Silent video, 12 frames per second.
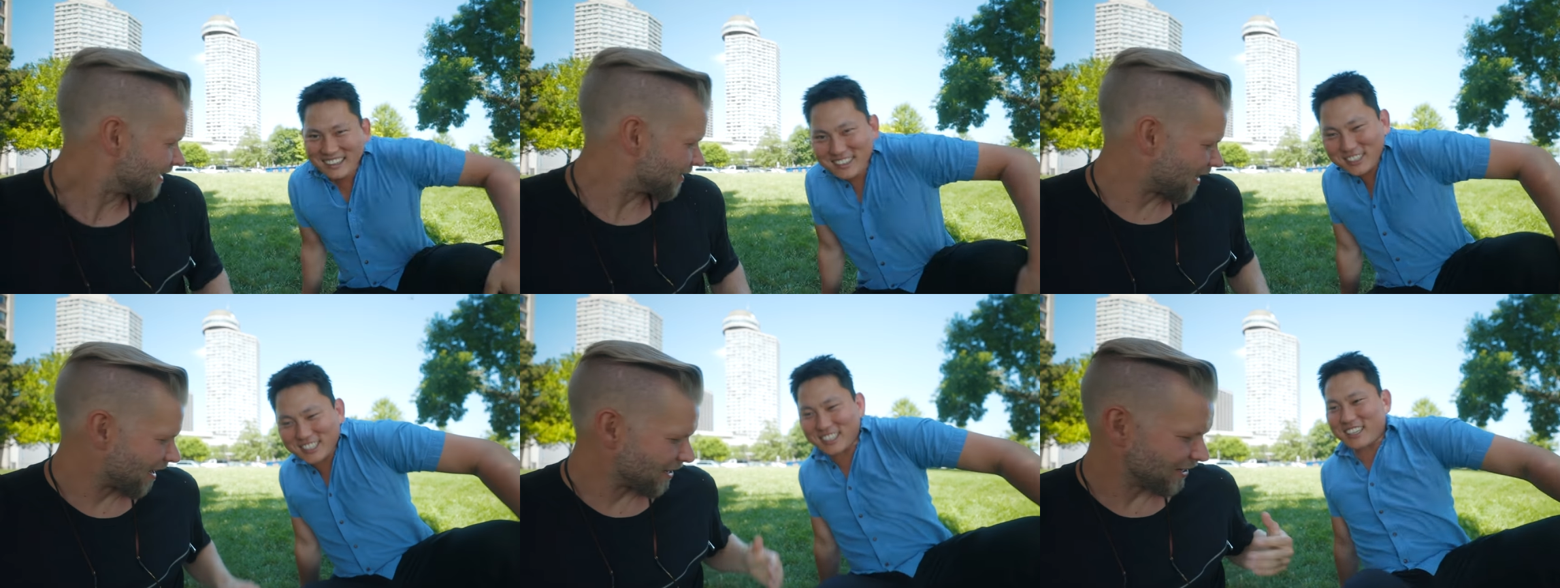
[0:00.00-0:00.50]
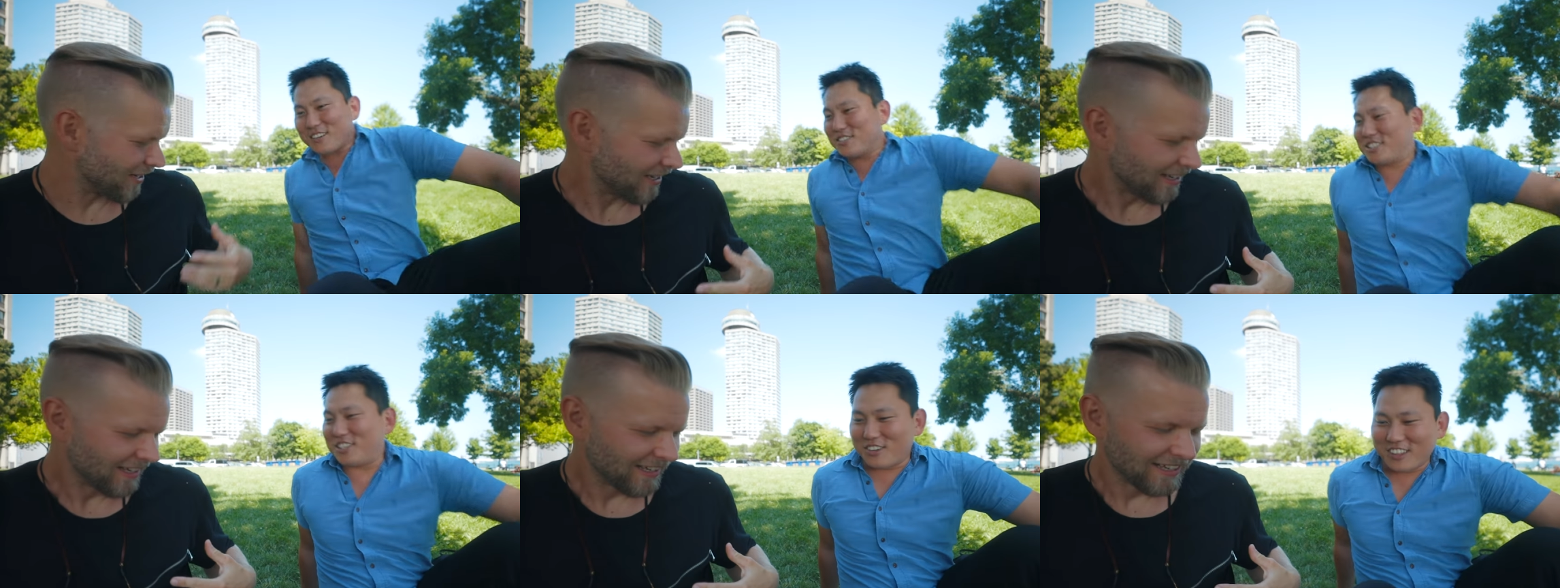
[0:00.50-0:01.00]
Speaker 1: Your sit
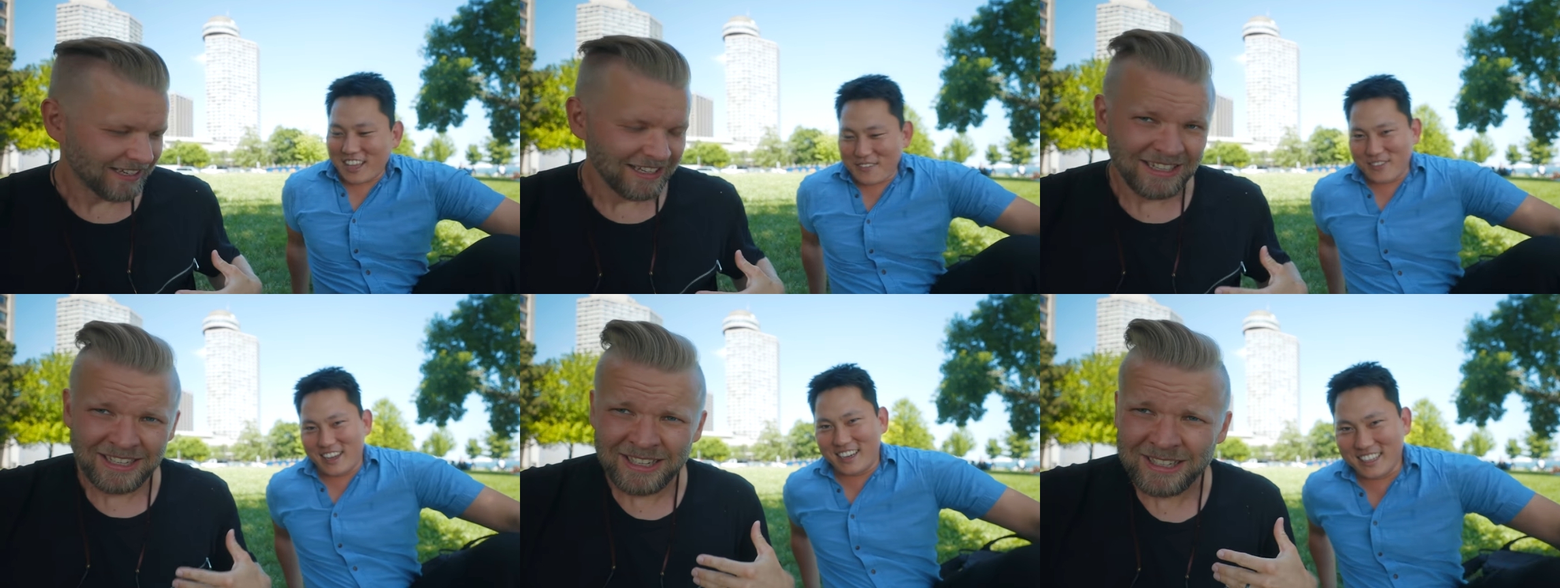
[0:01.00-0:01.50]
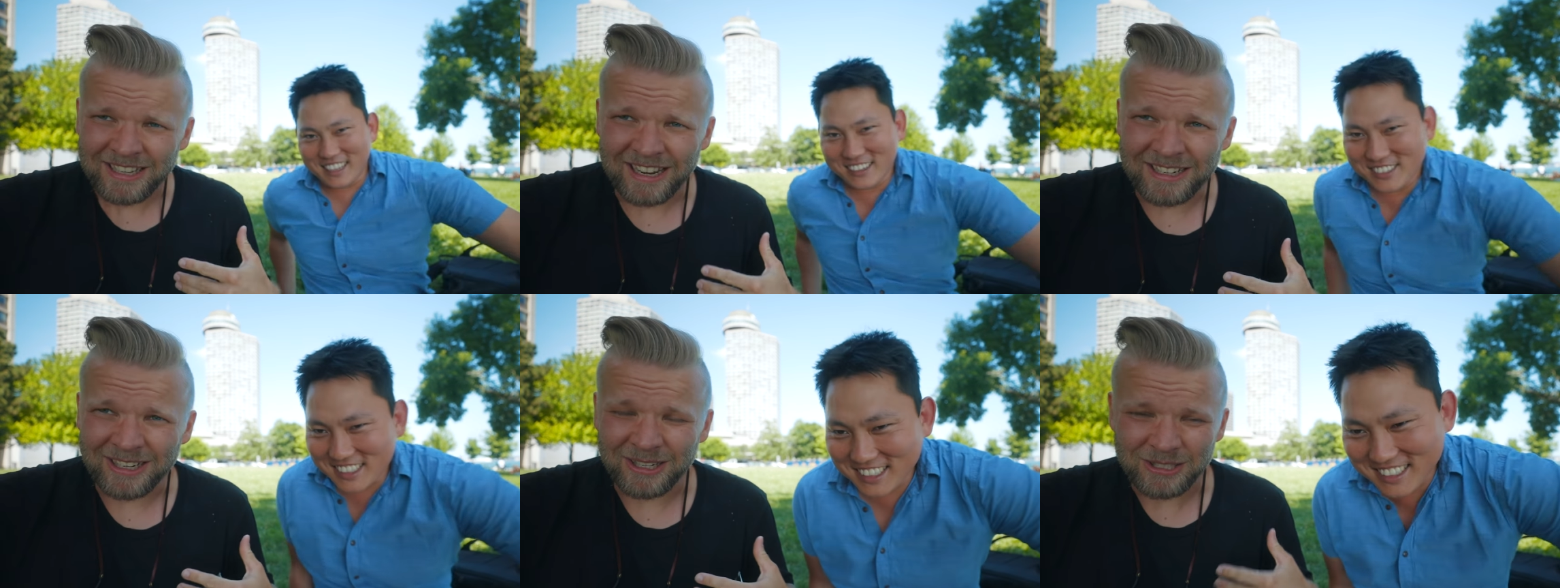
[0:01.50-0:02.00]
down was so lame, Matti.
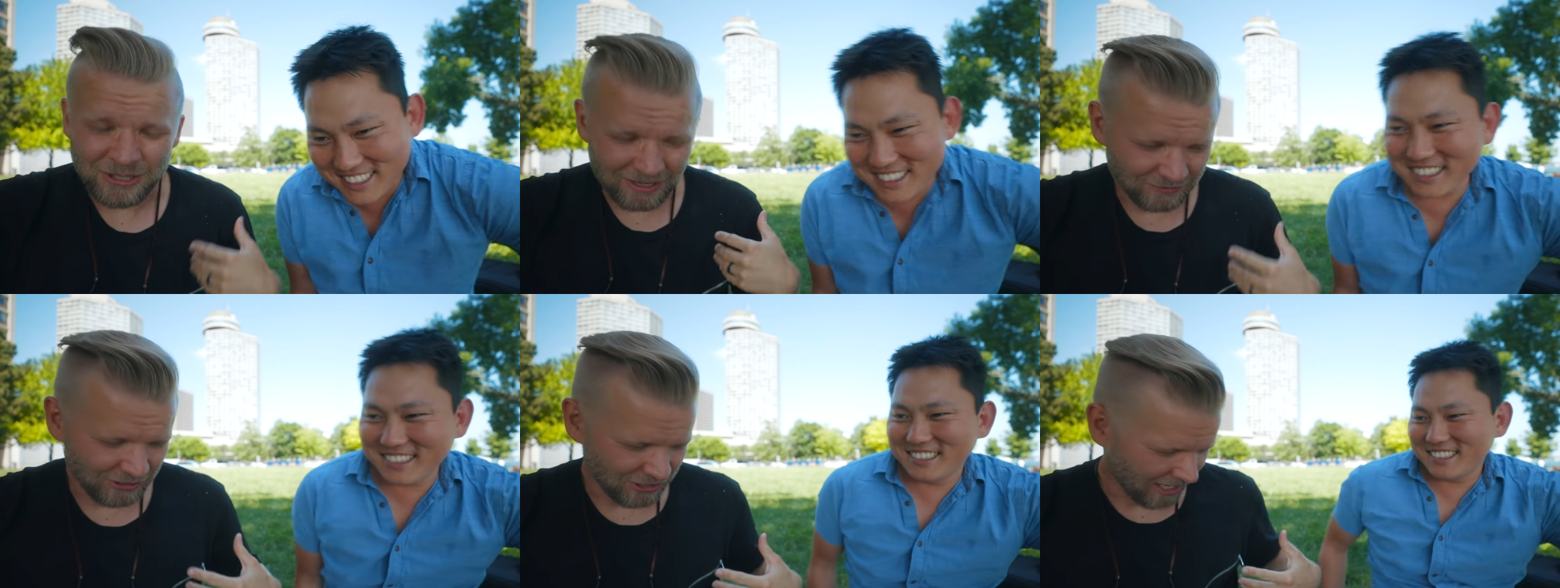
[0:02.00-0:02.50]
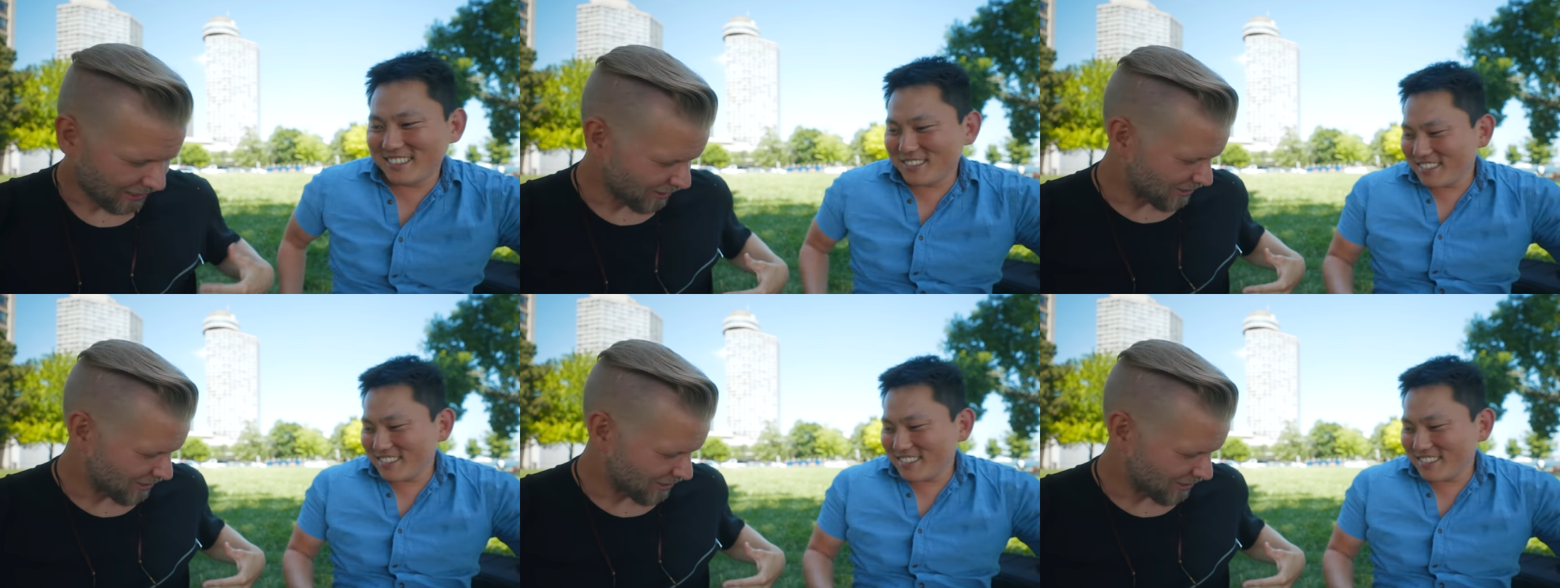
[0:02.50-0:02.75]
I know. You have to check